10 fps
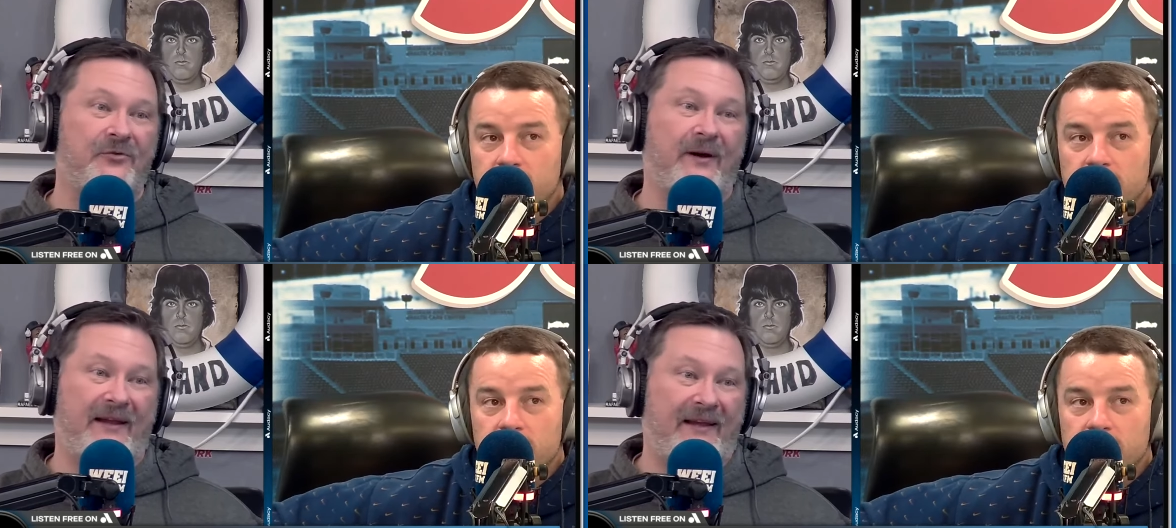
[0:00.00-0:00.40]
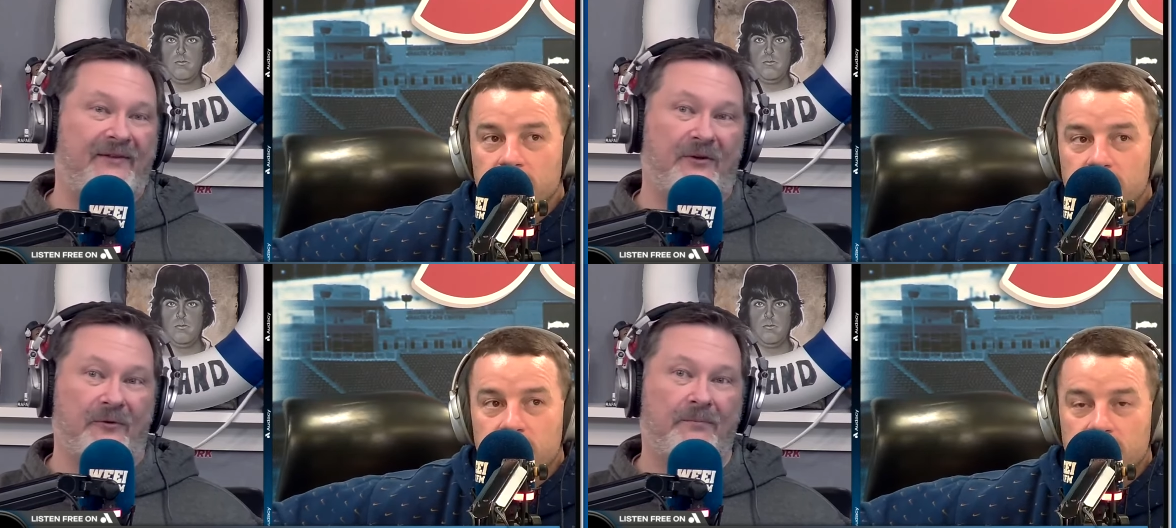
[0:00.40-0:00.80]
Speaker 1: do what he
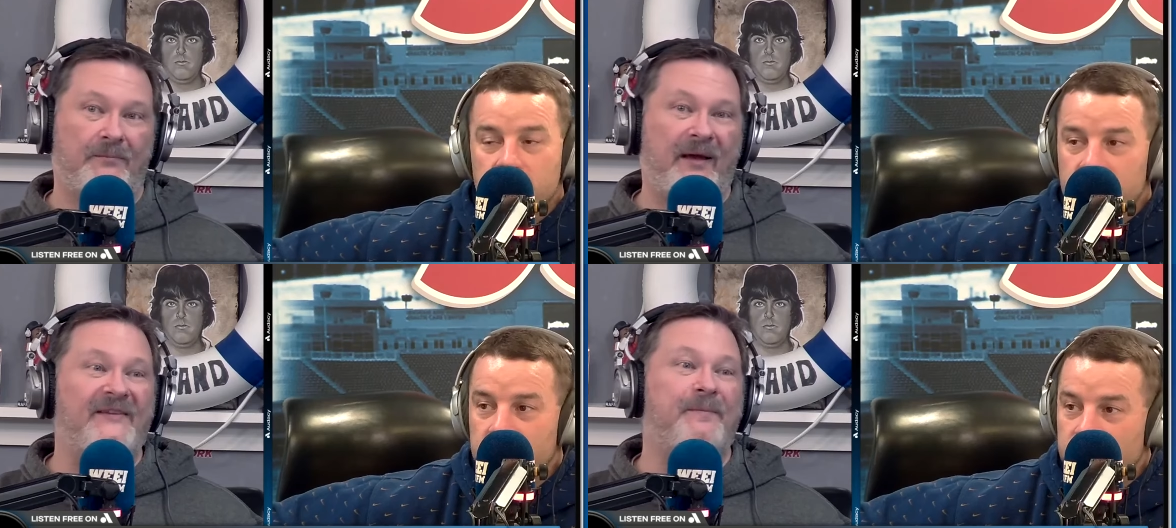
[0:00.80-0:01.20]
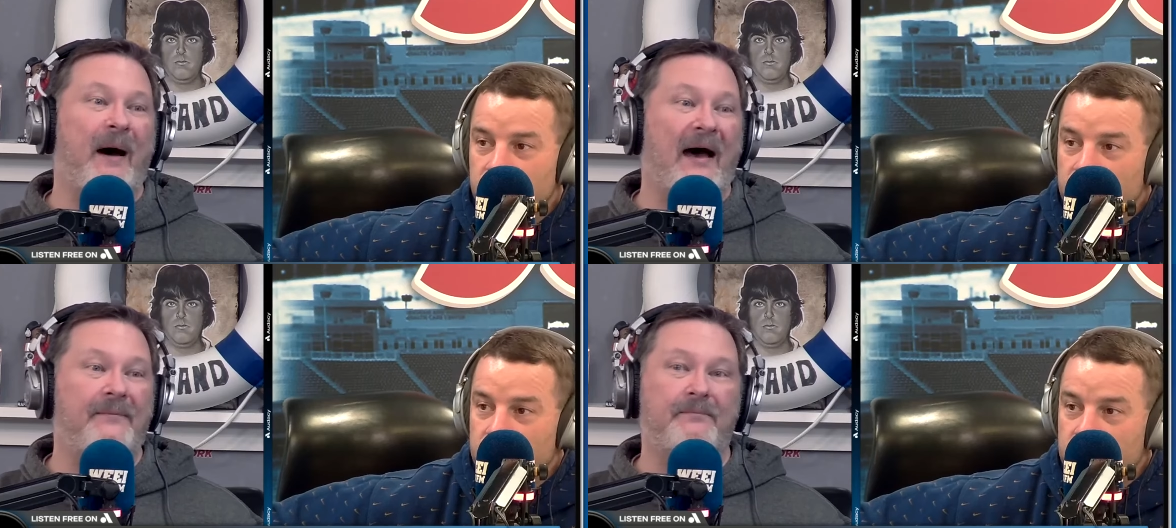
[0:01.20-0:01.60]
do. Big
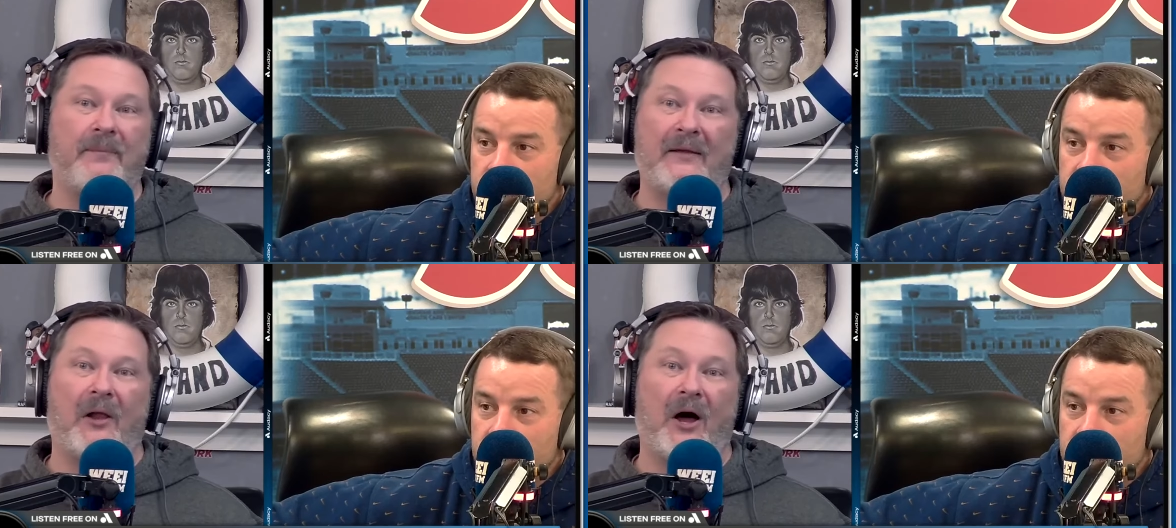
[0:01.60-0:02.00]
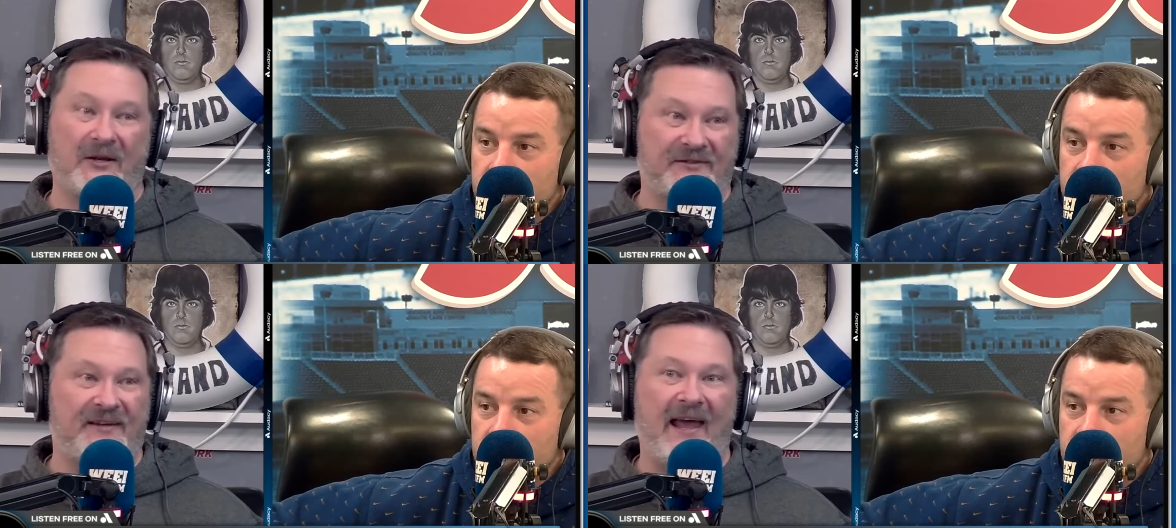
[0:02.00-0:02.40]
spot, big
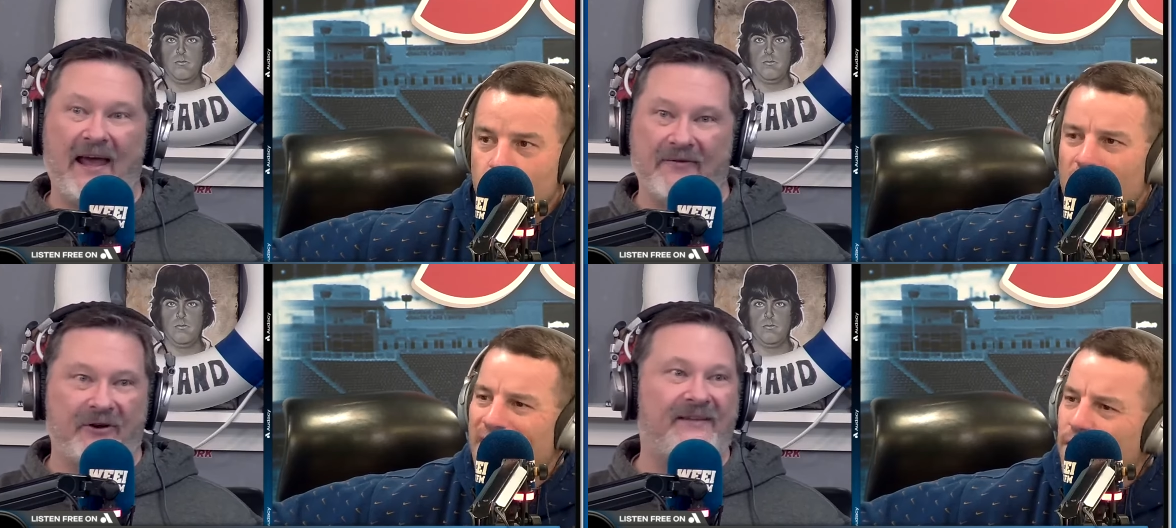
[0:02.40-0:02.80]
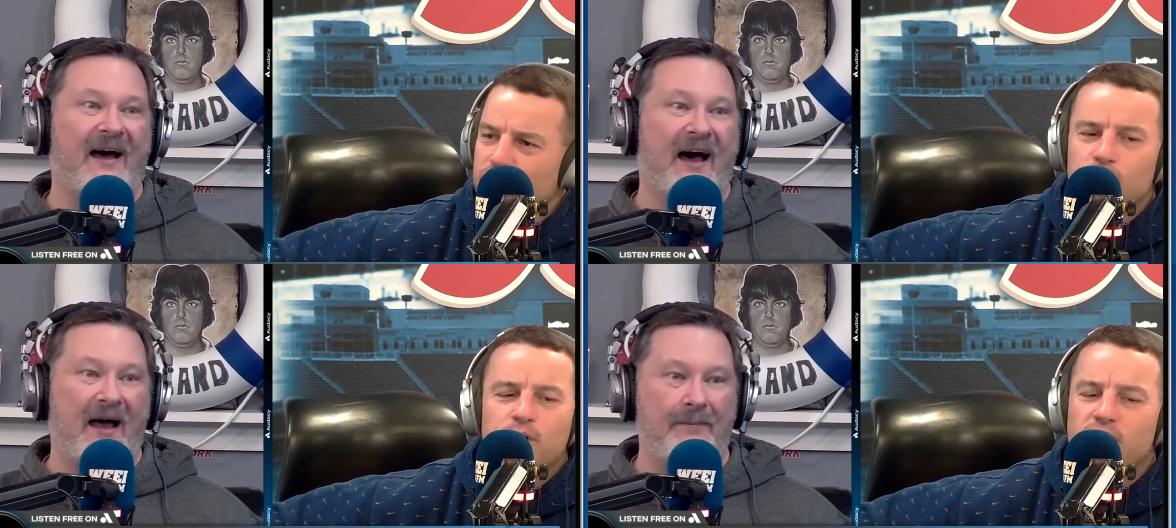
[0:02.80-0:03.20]
loss.
Speaker 2: Wow, every
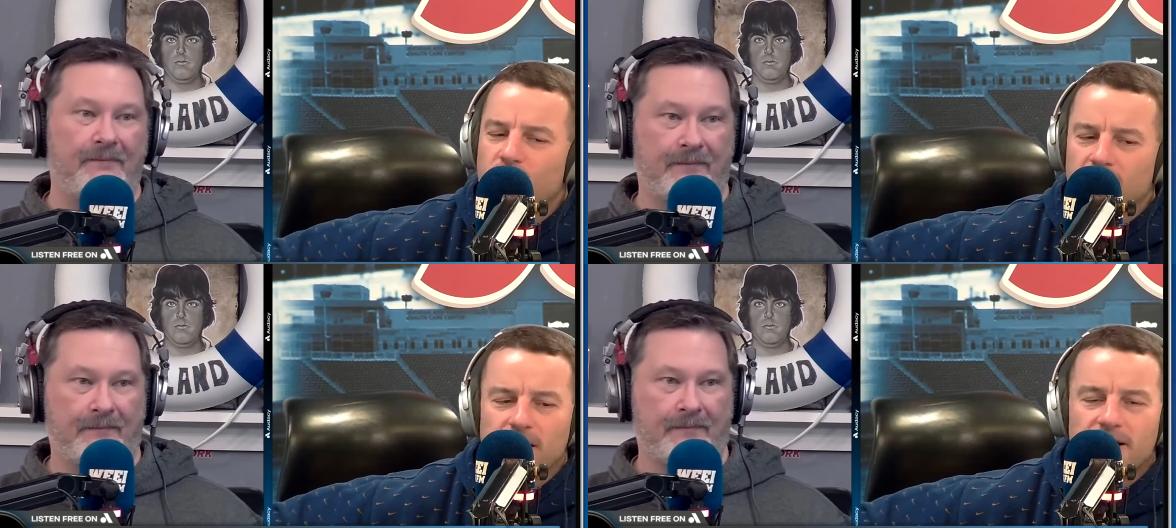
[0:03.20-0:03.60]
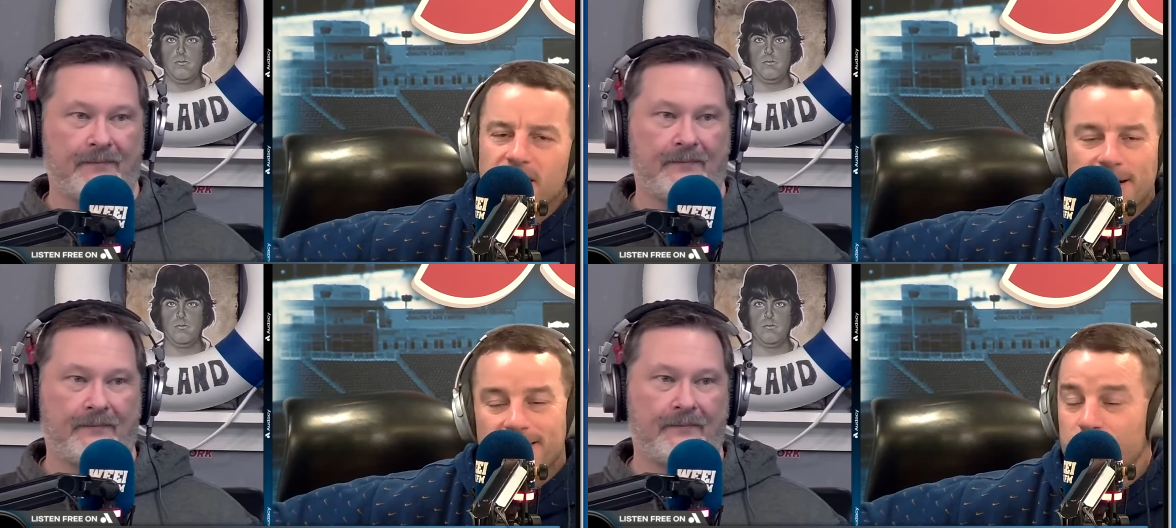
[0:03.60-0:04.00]
time. You put it all on
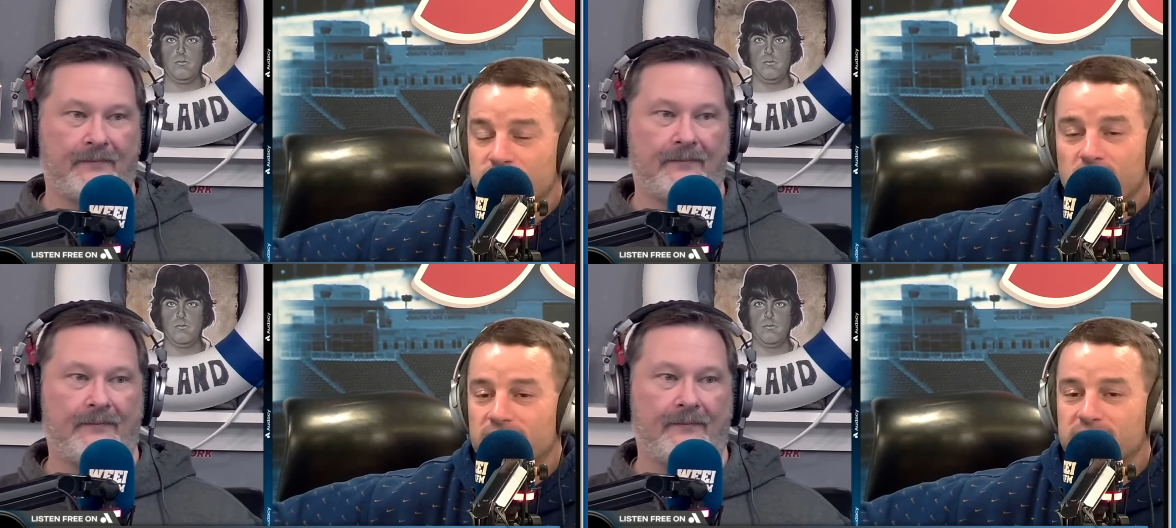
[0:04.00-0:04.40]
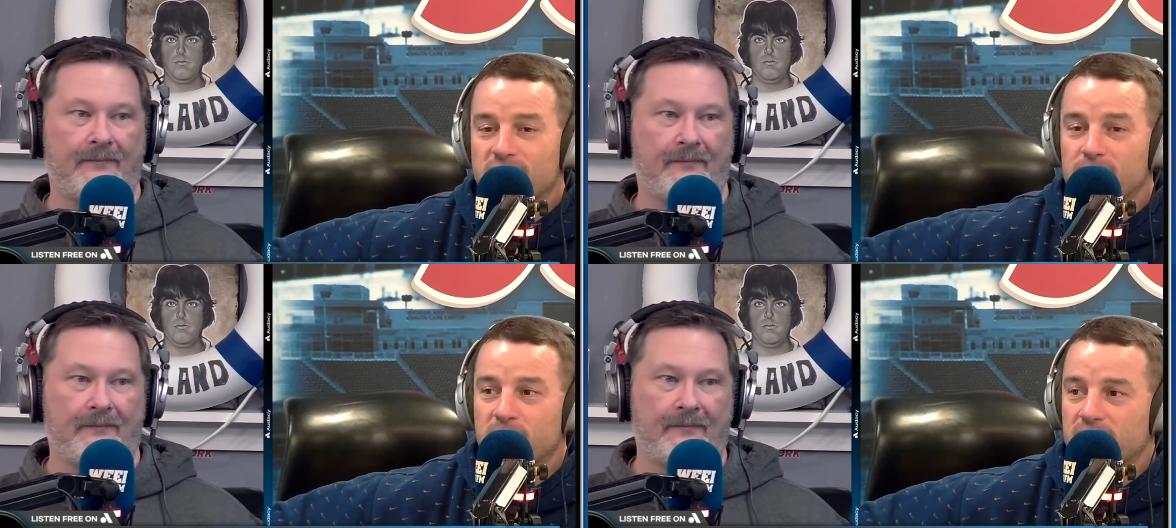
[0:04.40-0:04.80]
him. I think it was all on
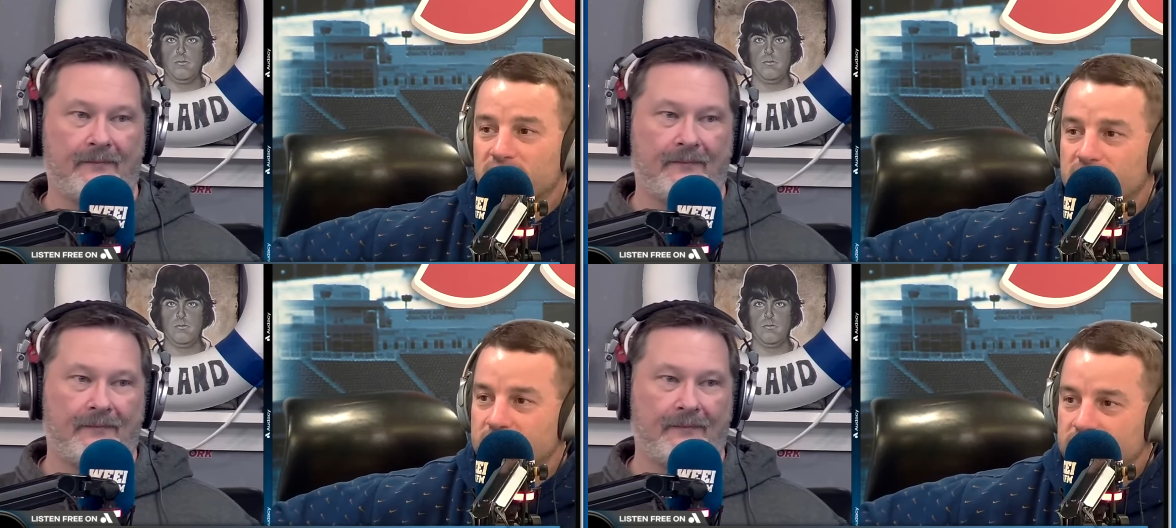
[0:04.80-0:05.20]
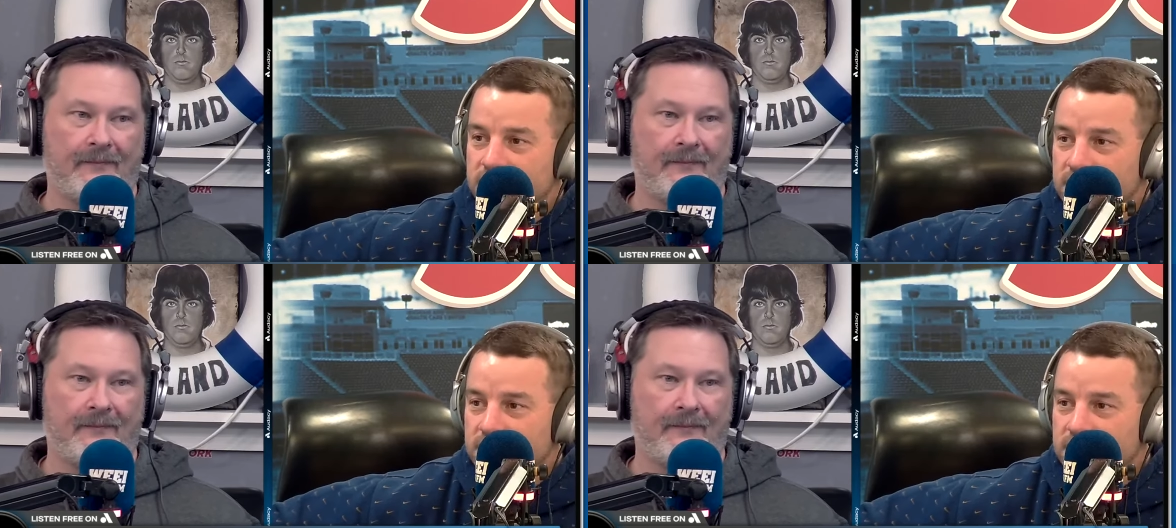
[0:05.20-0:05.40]
Todd Monken.